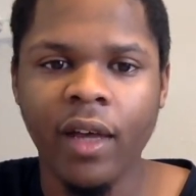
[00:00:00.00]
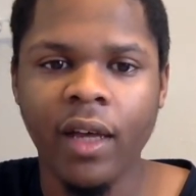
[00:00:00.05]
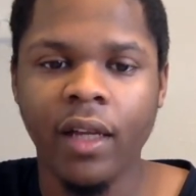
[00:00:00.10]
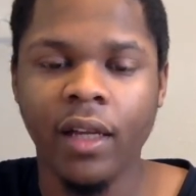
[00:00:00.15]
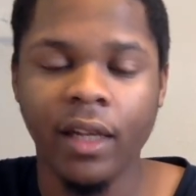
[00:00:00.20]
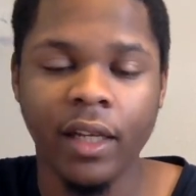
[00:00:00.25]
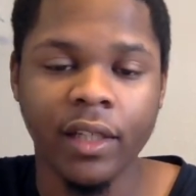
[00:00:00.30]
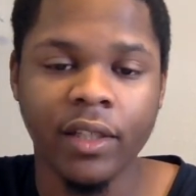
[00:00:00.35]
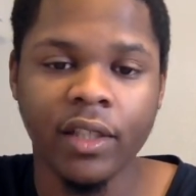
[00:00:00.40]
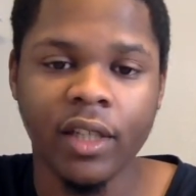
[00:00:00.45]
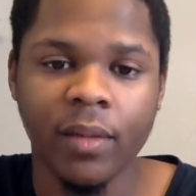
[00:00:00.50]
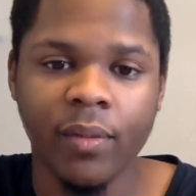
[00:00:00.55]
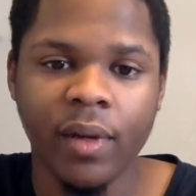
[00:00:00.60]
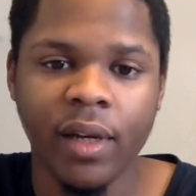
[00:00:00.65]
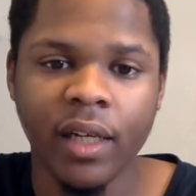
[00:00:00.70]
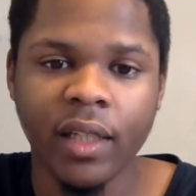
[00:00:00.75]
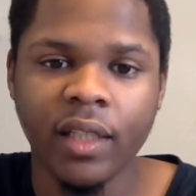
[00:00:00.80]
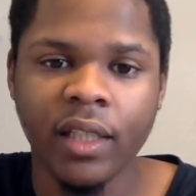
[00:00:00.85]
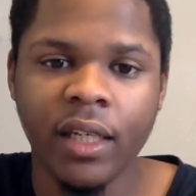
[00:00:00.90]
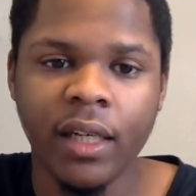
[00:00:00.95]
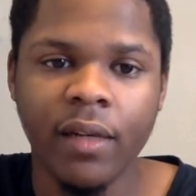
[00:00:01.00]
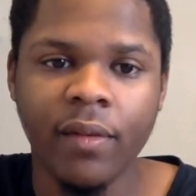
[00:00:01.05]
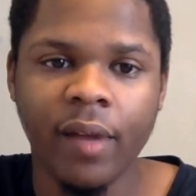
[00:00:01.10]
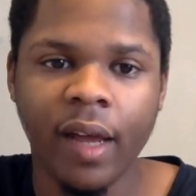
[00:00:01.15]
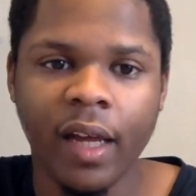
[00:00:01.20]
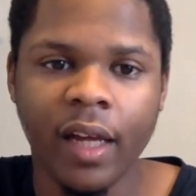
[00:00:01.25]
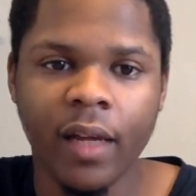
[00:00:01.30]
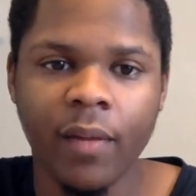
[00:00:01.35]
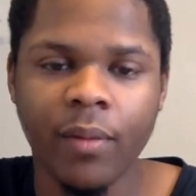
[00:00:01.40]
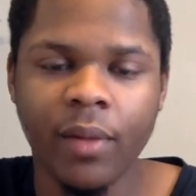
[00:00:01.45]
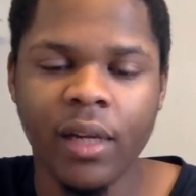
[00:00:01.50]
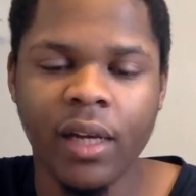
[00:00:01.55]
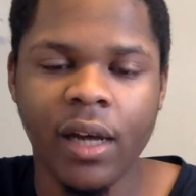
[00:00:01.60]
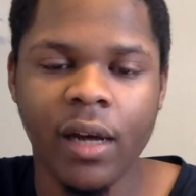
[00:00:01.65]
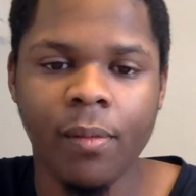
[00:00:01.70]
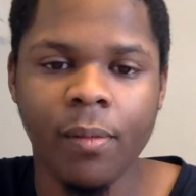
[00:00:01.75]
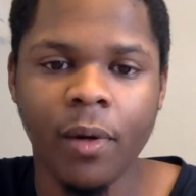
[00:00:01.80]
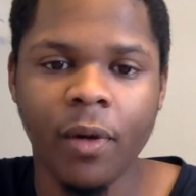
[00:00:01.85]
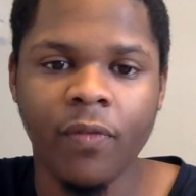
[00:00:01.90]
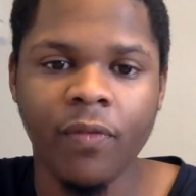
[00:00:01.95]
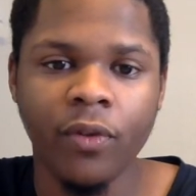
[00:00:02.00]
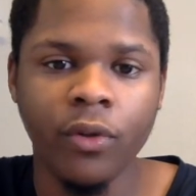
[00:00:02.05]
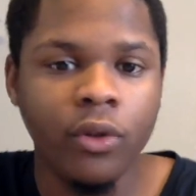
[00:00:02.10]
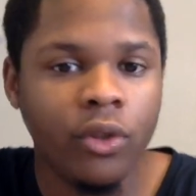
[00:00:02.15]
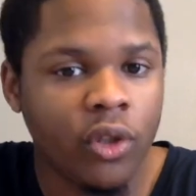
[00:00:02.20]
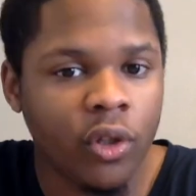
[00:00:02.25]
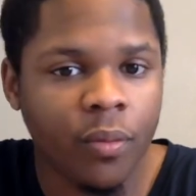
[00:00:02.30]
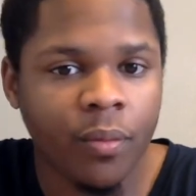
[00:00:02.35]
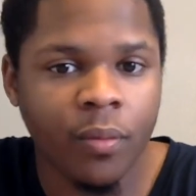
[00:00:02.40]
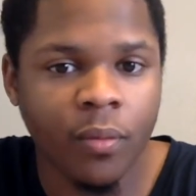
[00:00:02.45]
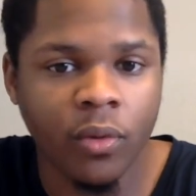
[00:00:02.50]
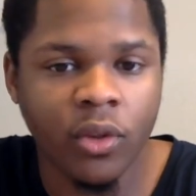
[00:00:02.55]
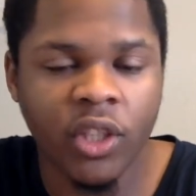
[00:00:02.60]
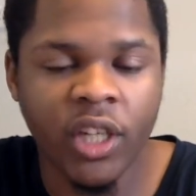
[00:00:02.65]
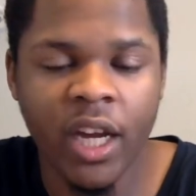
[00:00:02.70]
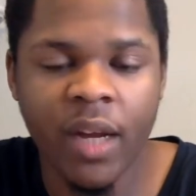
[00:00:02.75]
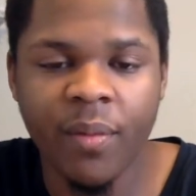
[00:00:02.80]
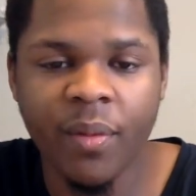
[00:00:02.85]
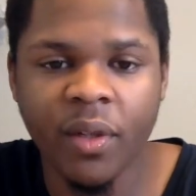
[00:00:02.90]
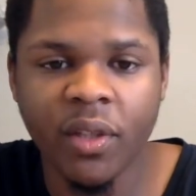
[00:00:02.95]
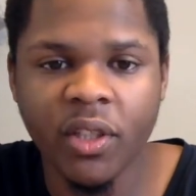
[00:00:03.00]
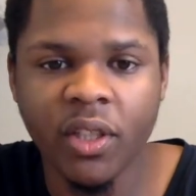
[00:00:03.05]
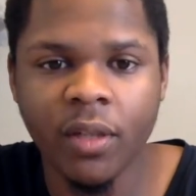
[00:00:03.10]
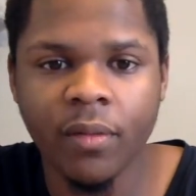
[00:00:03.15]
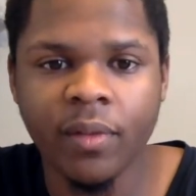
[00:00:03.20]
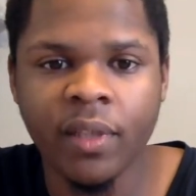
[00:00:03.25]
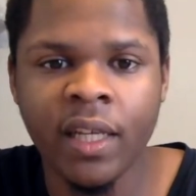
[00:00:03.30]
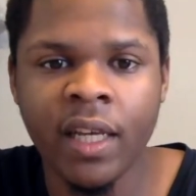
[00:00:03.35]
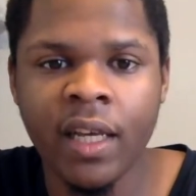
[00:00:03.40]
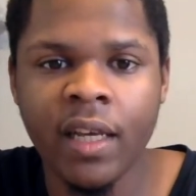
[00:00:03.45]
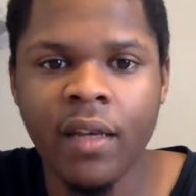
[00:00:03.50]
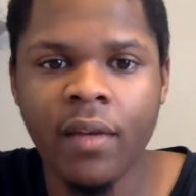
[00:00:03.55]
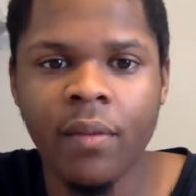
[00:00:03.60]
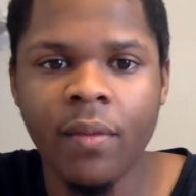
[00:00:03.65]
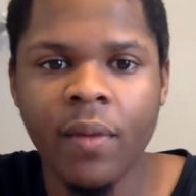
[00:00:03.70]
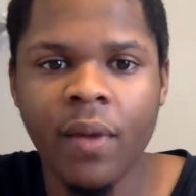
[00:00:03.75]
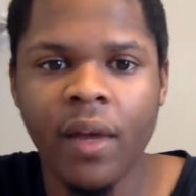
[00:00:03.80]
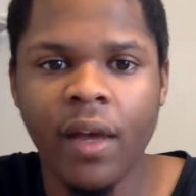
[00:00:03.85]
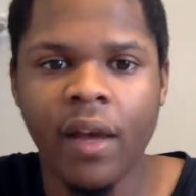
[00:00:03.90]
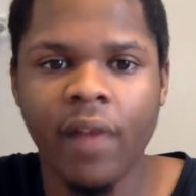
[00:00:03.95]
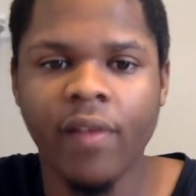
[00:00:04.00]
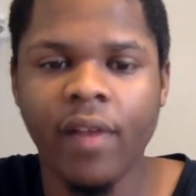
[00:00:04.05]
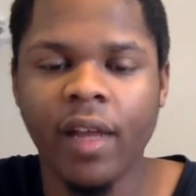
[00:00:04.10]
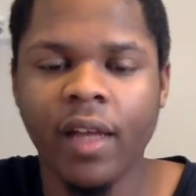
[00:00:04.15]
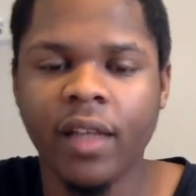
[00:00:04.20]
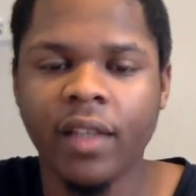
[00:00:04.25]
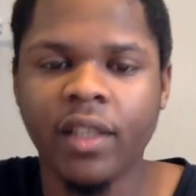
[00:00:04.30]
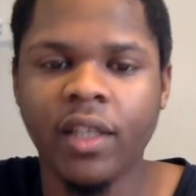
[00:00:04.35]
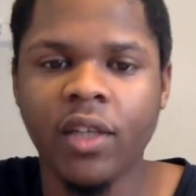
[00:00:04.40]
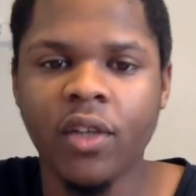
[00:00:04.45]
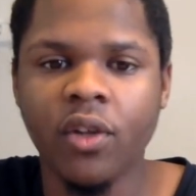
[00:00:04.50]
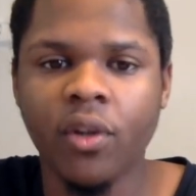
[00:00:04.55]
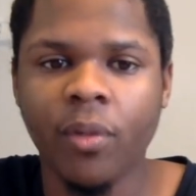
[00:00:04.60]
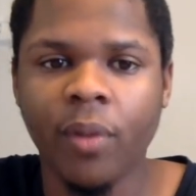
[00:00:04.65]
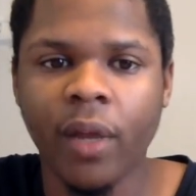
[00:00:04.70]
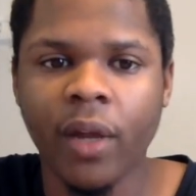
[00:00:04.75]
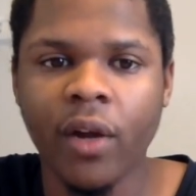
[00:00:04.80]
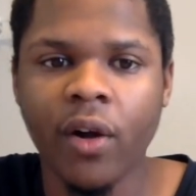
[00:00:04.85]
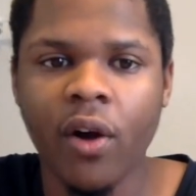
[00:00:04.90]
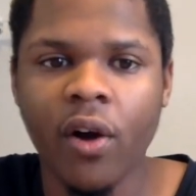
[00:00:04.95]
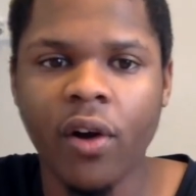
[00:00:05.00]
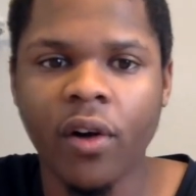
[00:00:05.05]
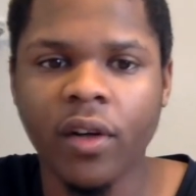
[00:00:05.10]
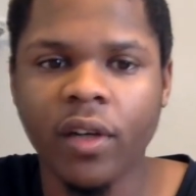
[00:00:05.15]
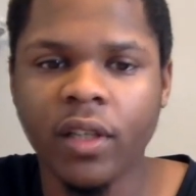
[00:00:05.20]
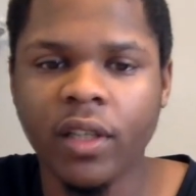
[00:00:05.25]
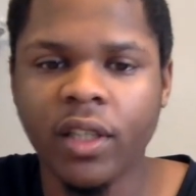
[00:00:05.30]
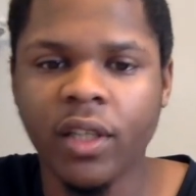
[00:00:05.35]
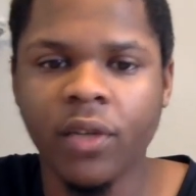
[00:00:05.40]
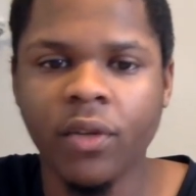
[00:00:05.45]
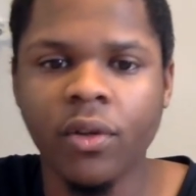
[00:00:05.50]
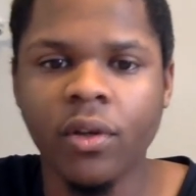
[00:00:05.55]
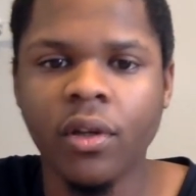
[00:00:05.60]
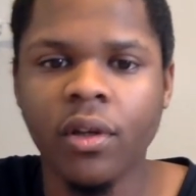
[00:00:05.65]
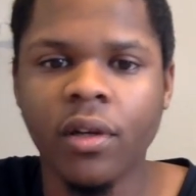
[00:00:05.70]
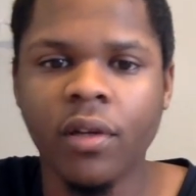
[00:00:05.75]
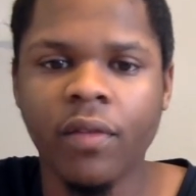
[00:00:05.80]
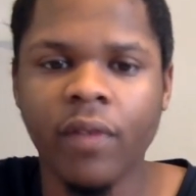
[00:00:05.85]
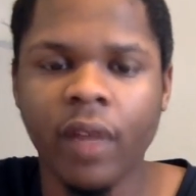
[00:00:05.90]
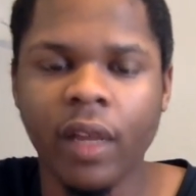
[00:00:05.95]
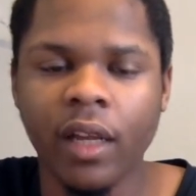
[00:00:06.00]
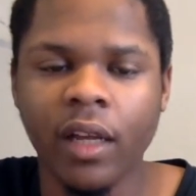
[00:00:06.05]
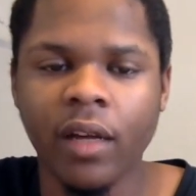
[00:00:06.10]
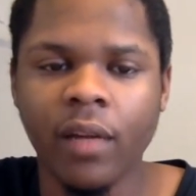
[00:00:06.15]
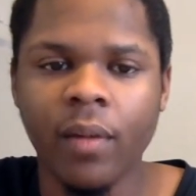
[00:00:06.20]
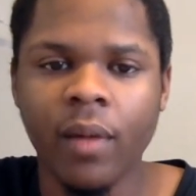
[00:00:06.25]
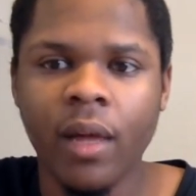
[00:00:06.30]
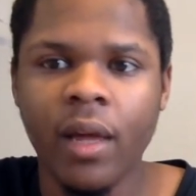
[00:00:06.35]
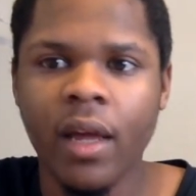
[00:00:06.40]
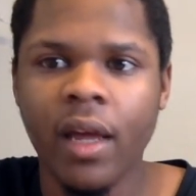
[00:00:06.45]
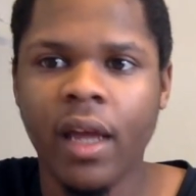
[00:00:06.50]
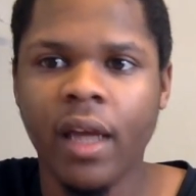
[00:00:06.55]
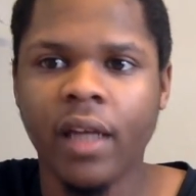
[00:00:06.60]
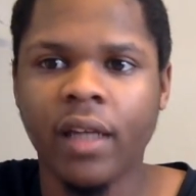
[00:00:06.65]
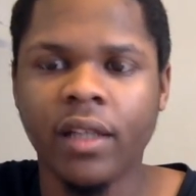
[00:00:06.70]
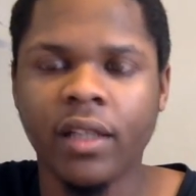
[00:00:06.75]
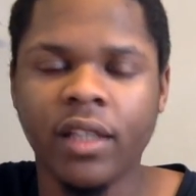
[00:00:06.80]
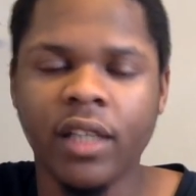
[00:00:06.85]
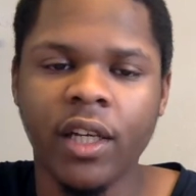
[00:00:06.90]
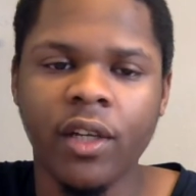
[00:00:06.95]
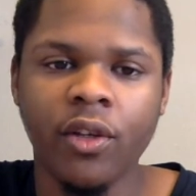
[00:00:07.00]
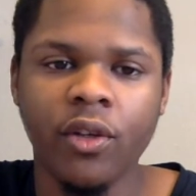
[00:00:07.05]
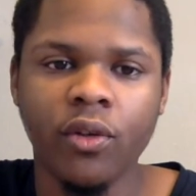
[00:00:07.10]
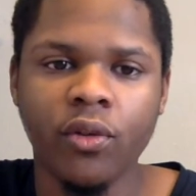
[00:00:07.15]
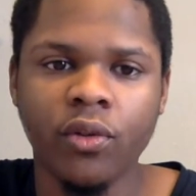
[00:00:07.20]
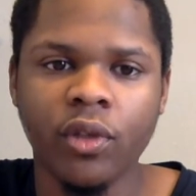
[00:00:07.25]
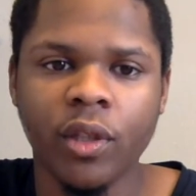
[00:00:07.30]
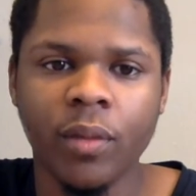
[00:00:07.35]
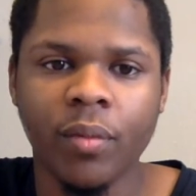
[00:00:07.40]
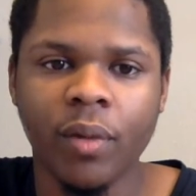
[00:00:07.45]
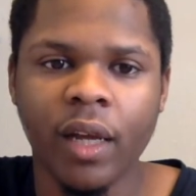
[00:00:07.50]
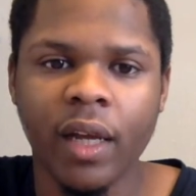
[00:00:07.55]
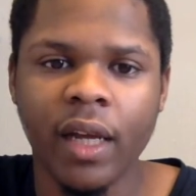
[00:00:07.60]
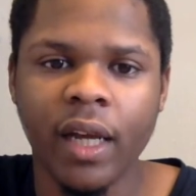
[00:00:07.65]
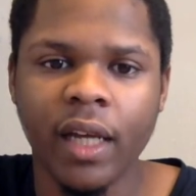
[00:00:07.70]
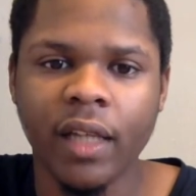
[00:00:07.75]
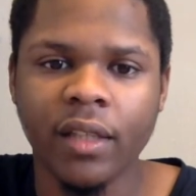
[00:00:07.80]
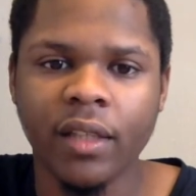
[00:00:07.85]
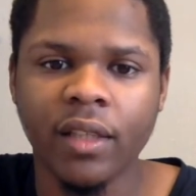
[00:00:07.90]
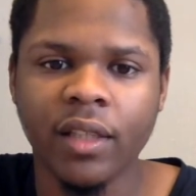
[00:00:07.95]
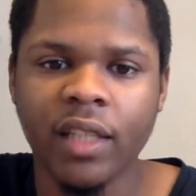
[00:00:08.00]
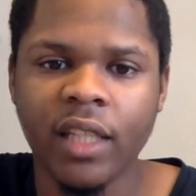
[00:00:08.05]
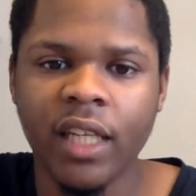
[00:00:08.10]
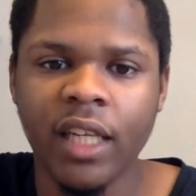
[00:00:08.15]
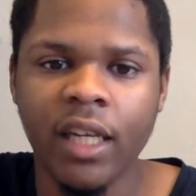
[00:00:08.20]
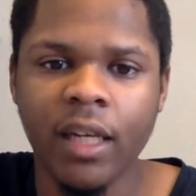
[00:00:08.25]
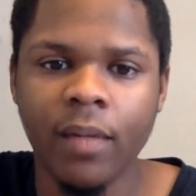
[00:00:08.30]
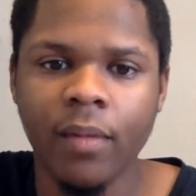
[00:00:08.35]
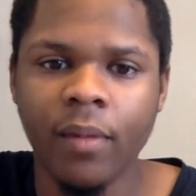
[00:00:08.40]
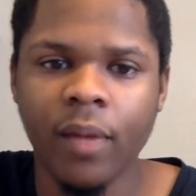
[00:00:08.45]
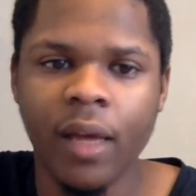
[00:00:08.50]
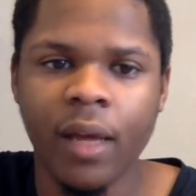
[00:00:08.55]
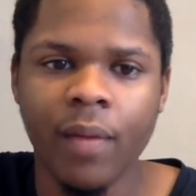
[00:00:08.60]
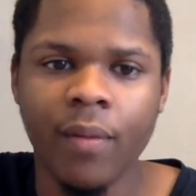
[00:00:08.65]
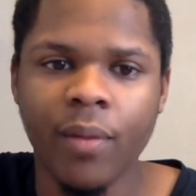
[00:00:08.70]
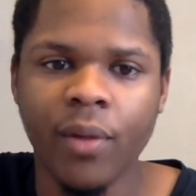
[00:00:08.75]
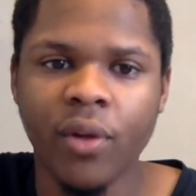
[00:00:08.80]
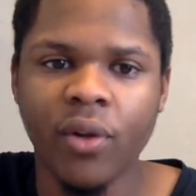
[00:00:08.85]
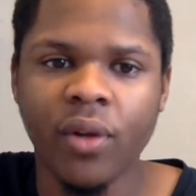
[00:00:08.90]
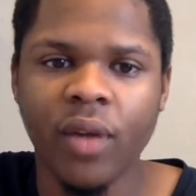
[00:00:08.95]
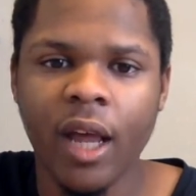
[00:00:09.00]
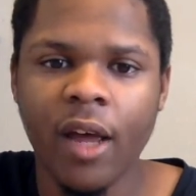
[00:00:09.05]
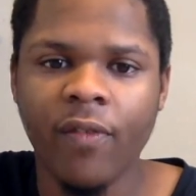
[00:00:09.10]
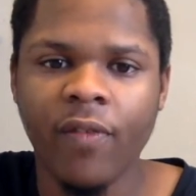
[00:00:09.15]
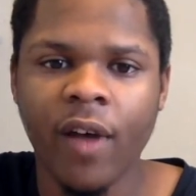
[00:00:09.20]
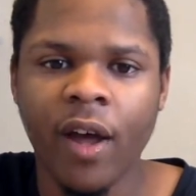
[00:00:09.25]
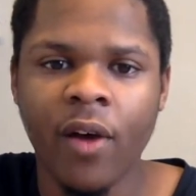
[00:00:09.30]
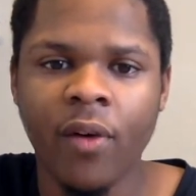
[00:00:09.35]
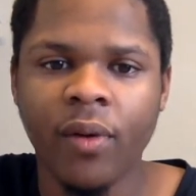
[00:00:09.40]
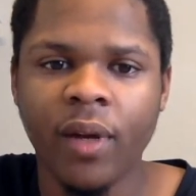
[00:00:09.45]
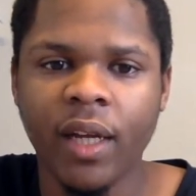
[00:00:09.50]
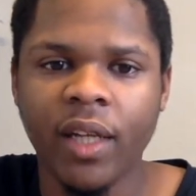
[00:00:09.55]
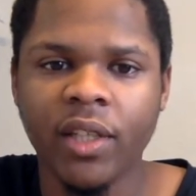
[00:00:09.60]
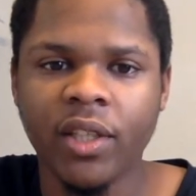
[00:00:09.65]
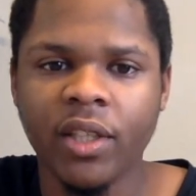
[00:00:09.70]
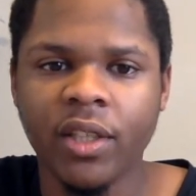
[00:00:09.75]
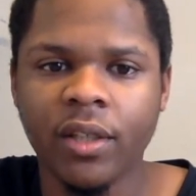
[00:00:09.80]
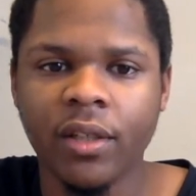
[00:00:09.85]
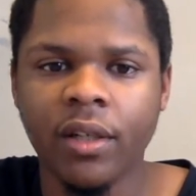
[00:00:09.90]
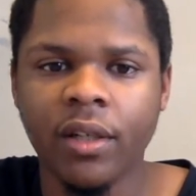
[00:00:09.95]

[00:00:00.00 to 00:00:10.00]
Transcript: this could be a team that could become a future championship team if they continue to play hard, continue to develop, and continue to play as a team and build that foundation